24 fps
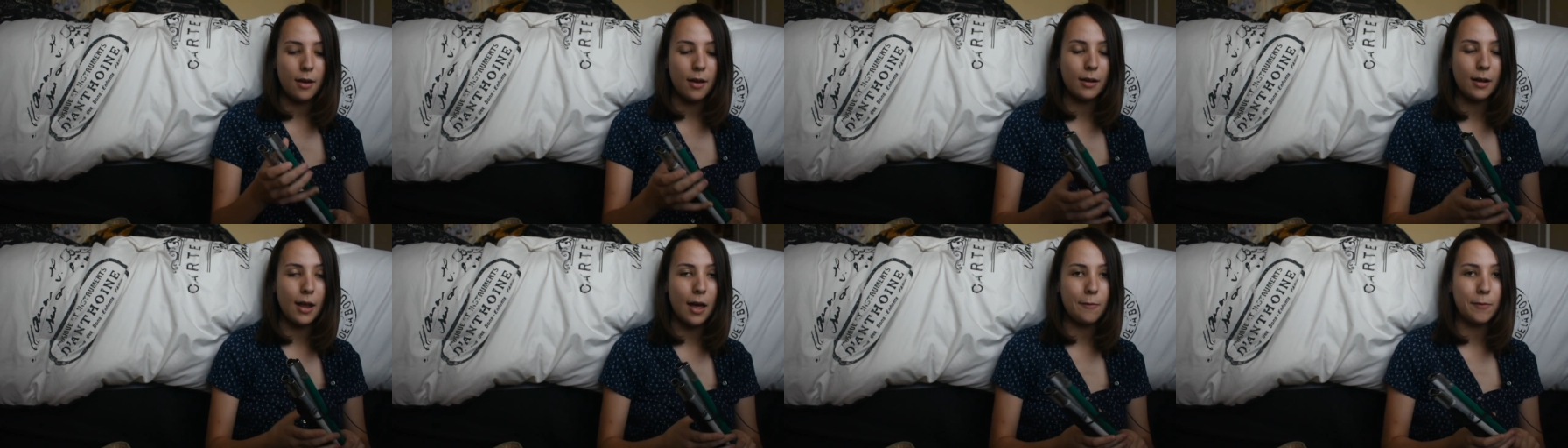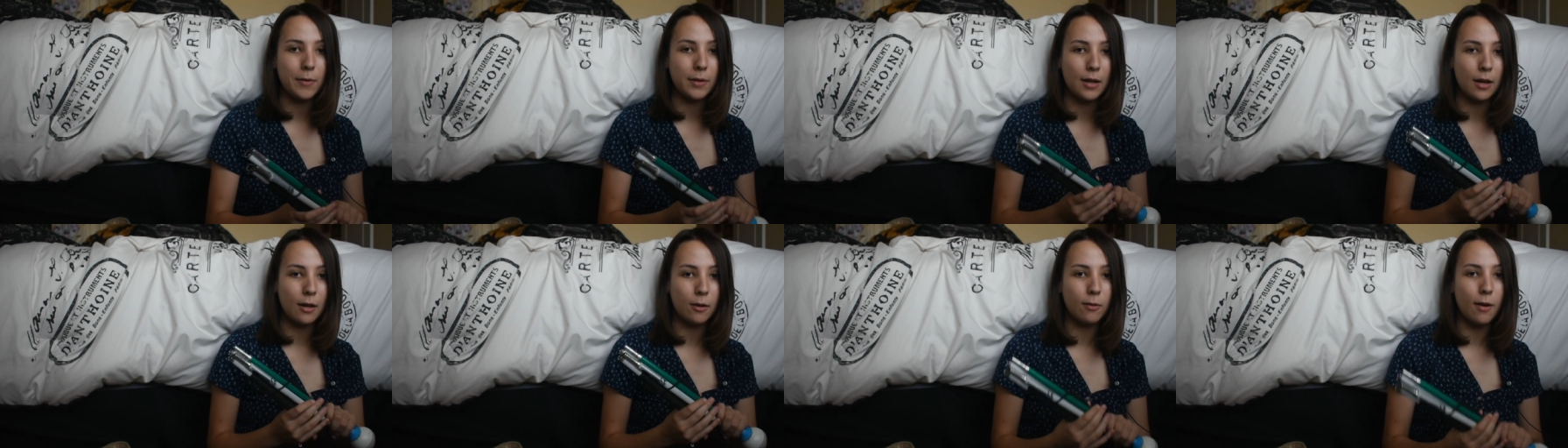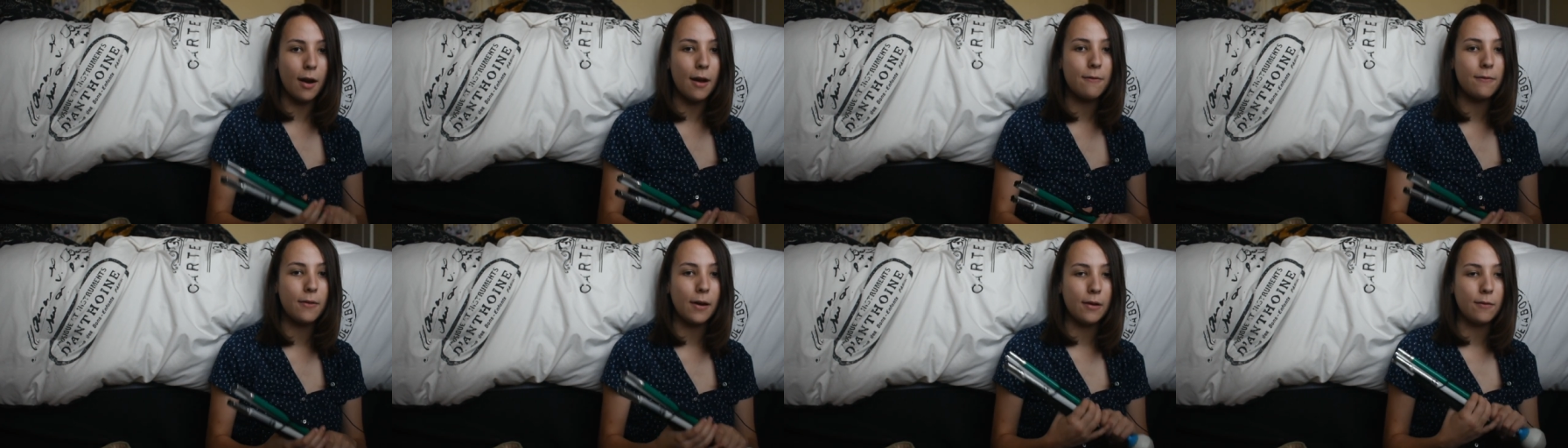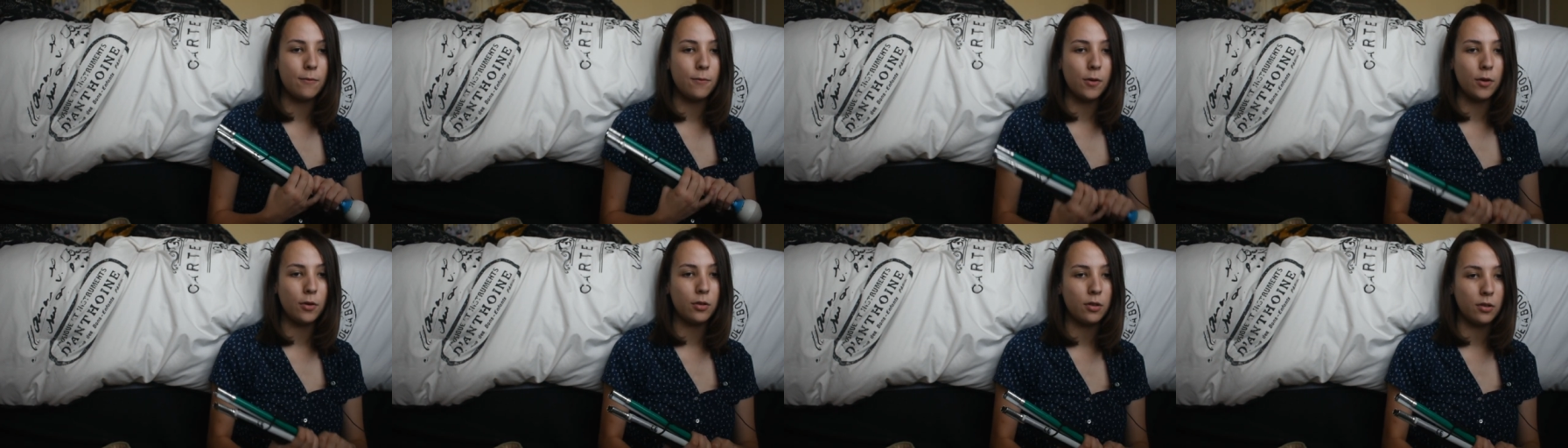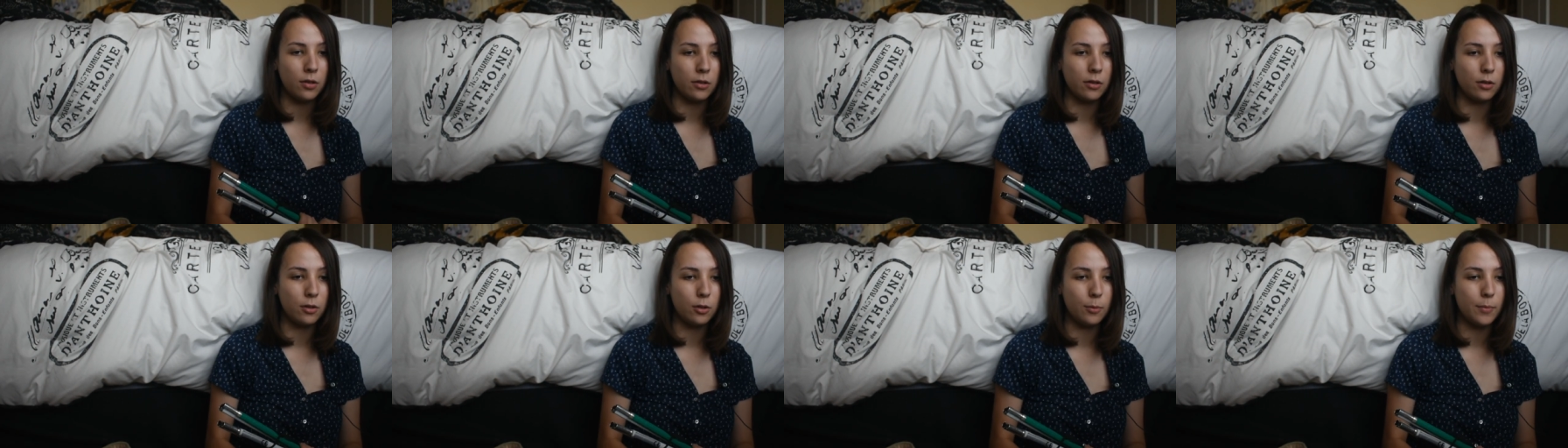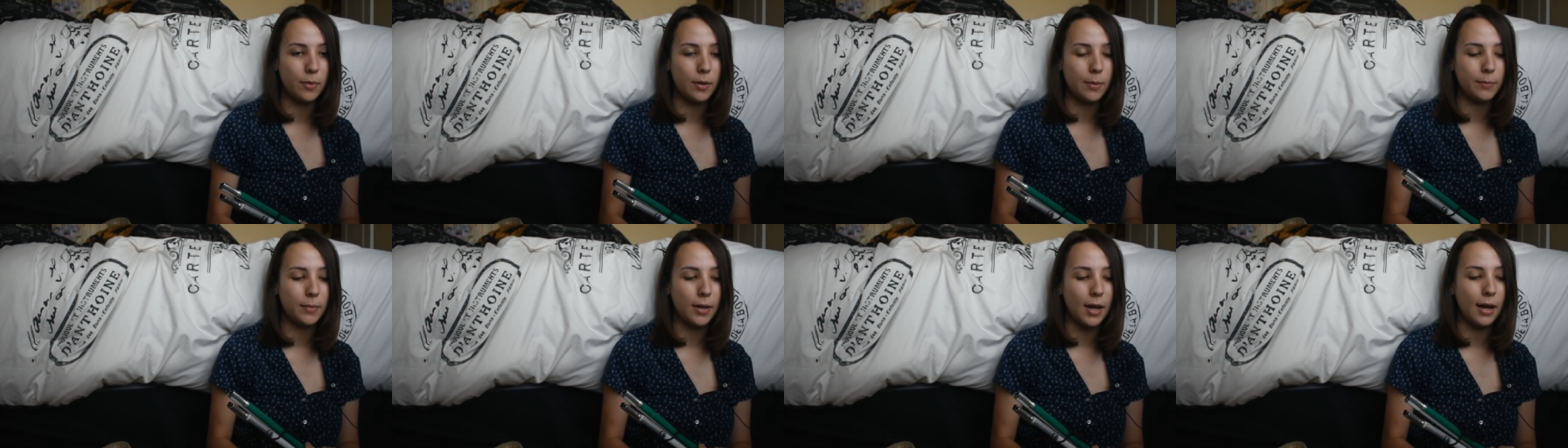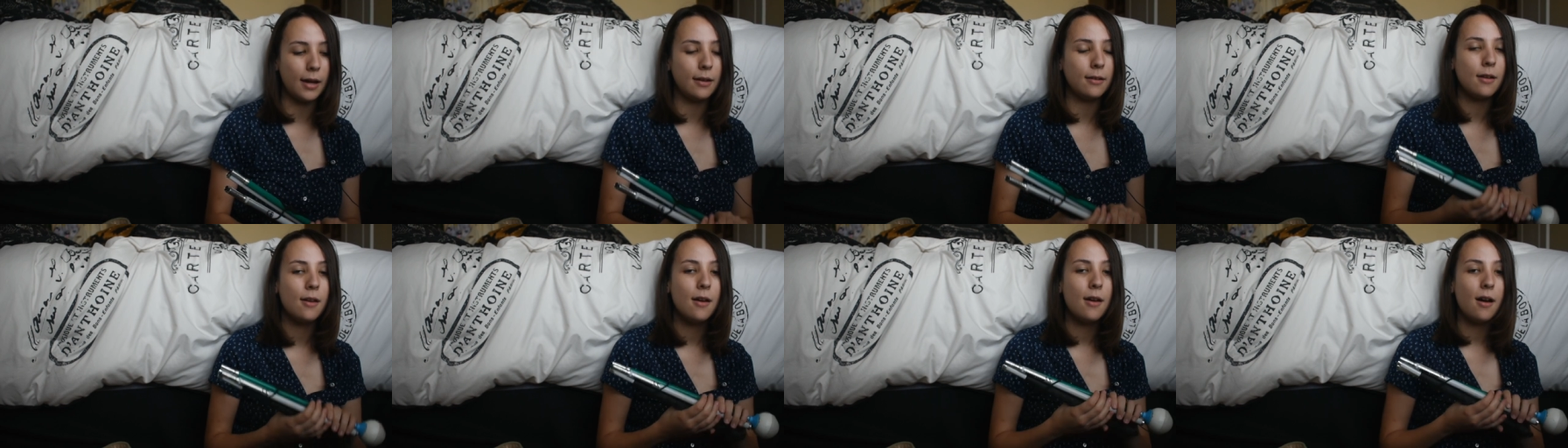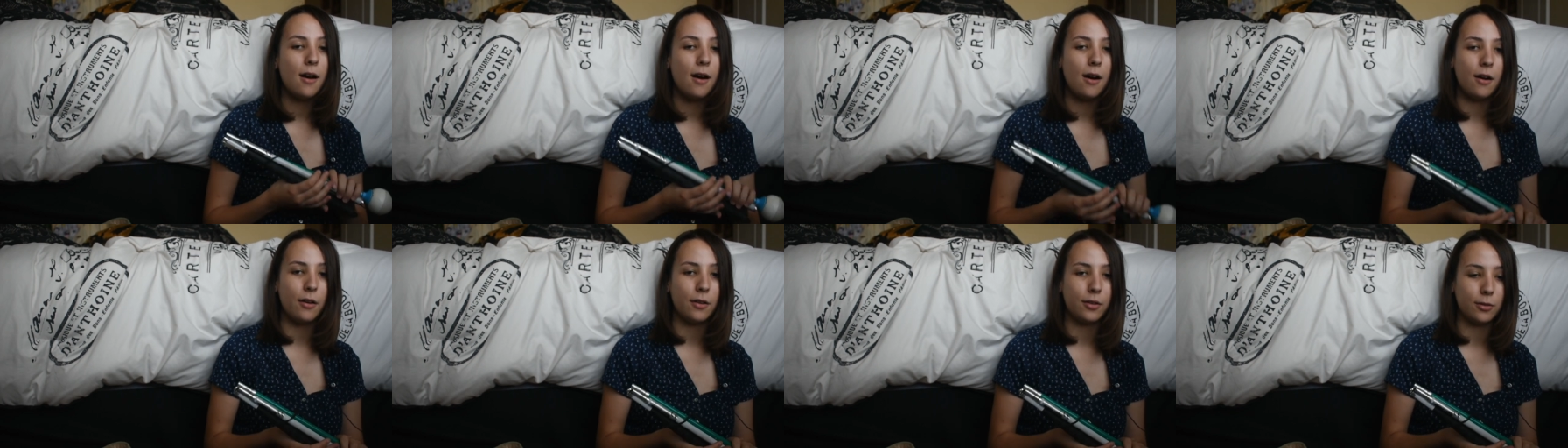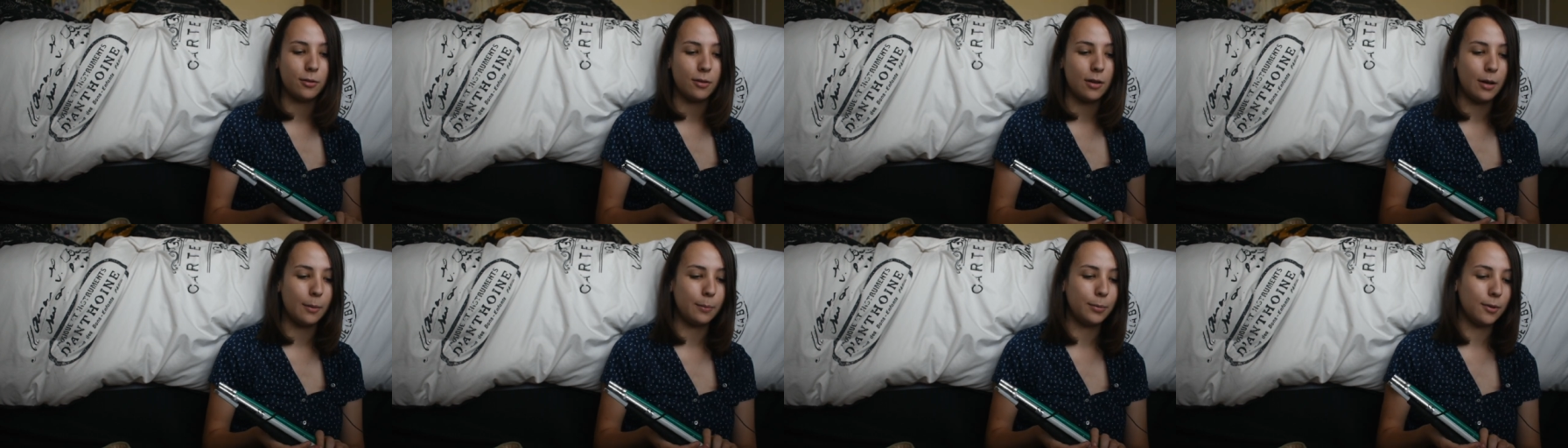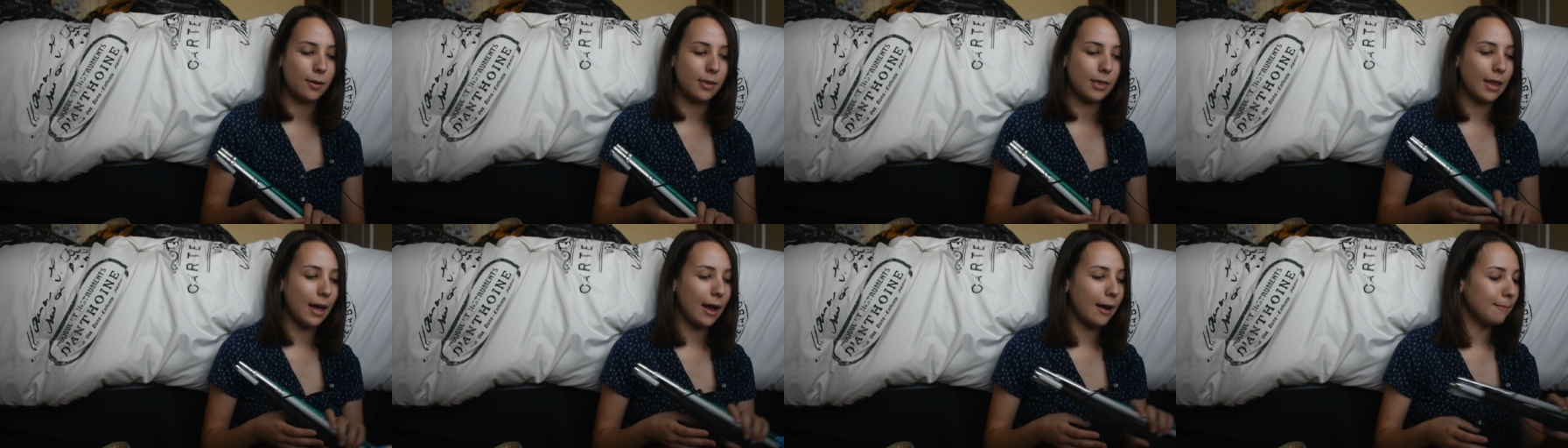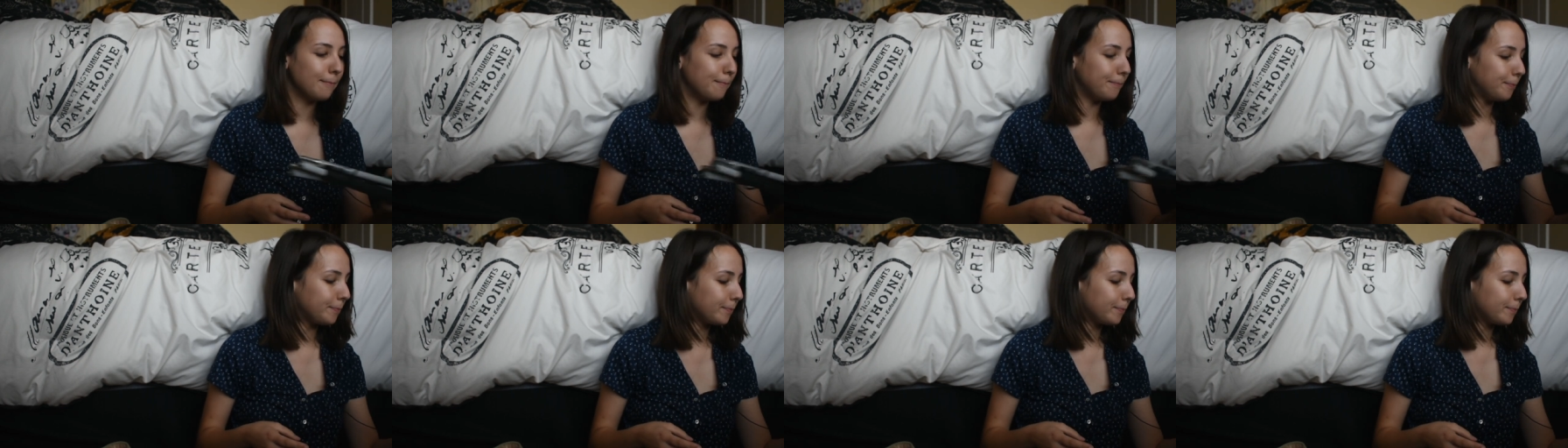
and having a graphite versus an aluminum cane also helps with that.